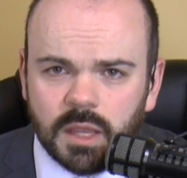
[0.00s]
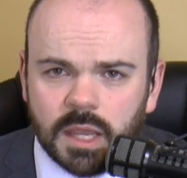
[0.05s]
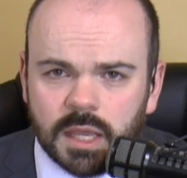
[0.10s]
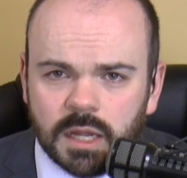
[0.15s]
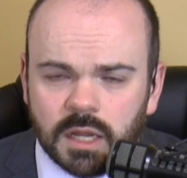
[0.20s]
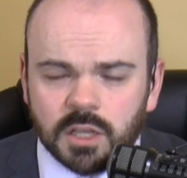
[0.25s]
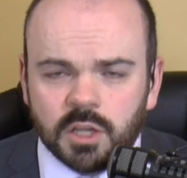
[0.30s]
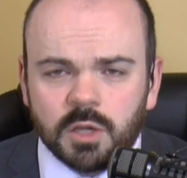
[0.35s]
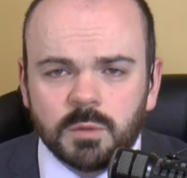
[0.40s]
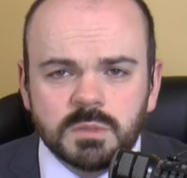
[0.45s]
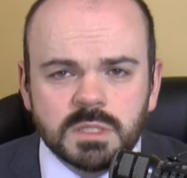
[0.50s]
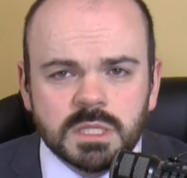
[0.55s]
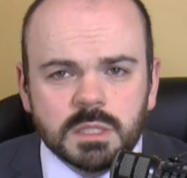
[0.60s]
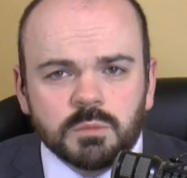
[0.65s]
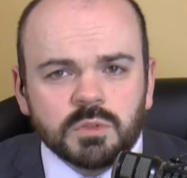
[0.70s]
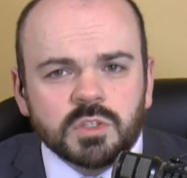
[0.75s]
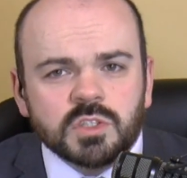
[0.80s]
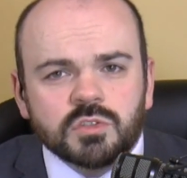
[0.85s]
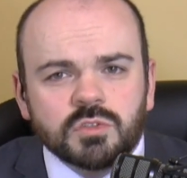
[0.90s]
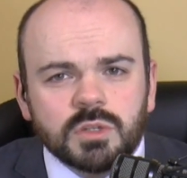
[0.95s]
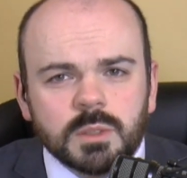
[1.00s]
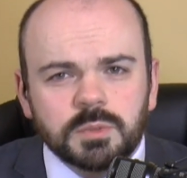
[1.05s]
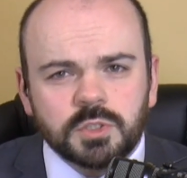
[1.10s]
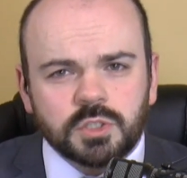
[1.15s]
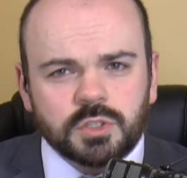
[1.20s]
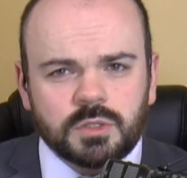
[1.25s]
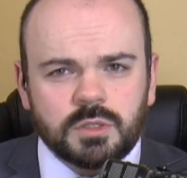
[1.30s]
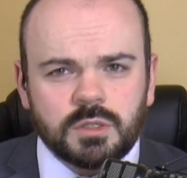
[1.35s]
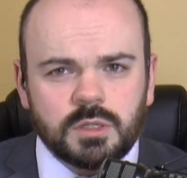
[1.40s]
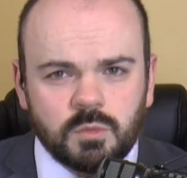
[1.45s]
and I come to them with
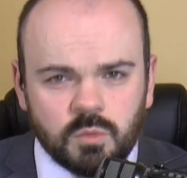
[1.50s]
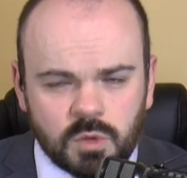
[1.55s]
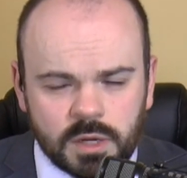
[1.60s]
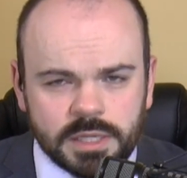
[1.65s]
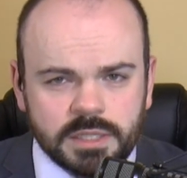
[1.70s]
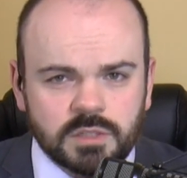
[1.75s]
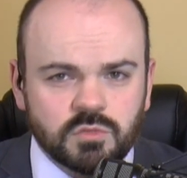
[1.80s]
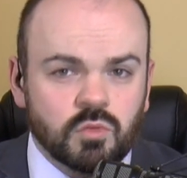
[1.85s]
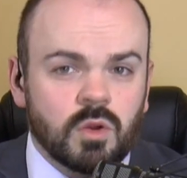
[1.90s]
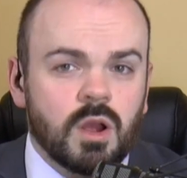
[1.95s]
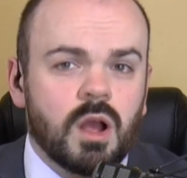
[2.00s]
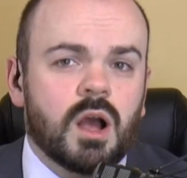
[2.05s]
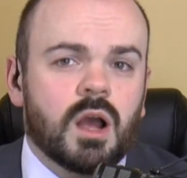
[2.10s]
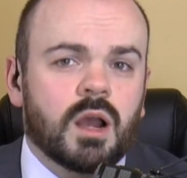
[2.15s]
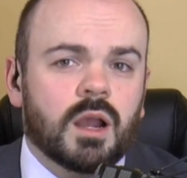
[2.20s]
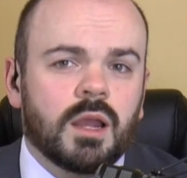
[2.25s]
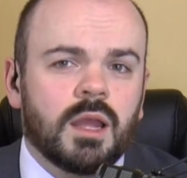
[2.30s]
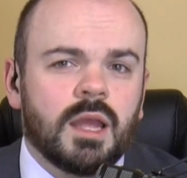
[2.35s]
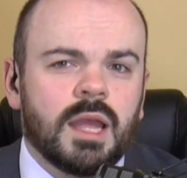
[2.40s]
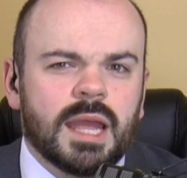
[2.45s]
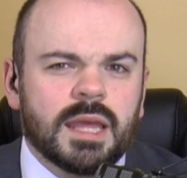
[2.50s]
scripture why it's wrong,